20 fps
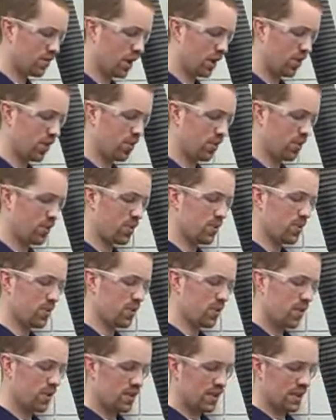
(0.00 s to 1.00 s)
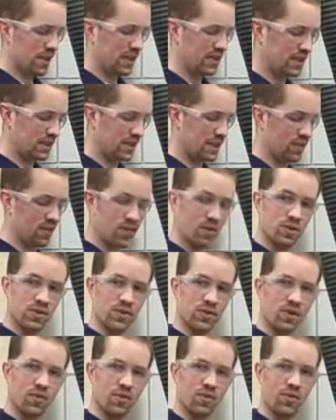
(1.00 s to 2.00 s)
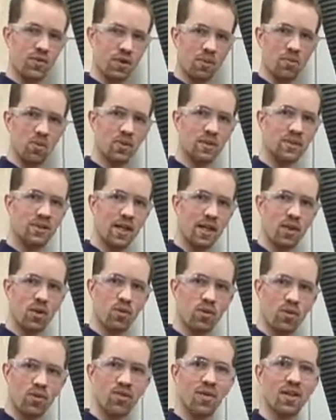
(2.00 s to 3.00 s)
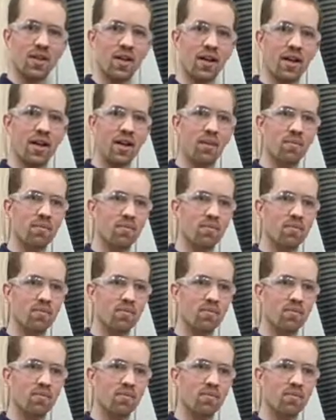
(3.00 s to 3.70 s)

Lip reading: Cut through and see if you flip one side over, if they line up.